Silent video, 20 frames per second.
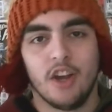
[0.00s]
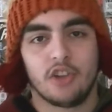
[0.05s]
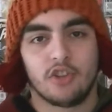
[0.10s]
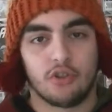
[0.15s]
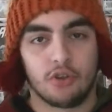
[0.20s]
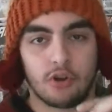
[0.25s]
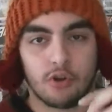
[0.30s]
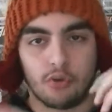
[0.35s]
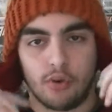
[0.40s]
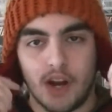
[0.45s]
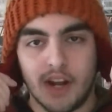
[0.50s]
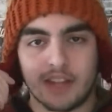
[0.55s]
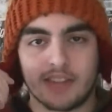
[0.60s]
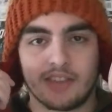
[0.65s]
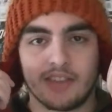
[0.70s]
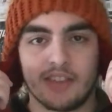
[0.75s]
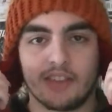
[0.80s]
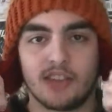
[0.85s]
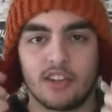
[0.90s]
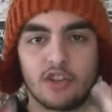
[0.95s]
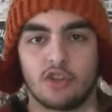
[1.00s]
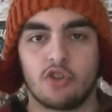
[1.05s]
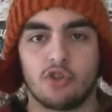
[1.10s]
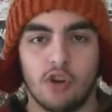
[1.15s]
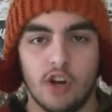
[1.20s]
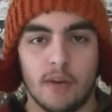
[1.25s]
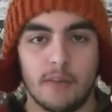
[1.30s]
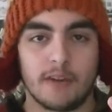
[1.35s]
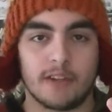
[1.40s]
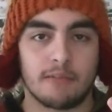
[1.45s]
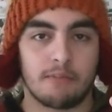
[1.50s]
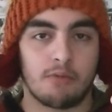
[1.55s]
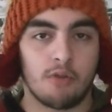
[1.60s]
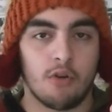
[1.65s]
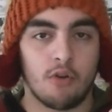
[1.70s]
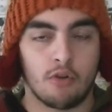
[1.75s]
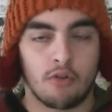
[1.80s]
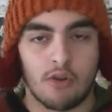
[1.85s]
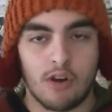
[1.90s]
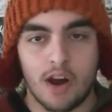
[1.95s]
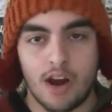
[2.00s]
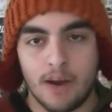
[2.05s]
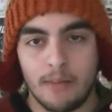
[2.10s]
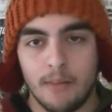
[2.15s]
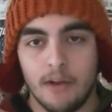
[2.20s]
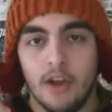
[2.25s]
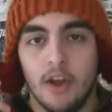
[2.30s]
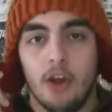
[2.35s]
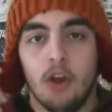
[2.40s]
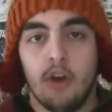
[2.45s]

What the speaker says: So he creates this extremist program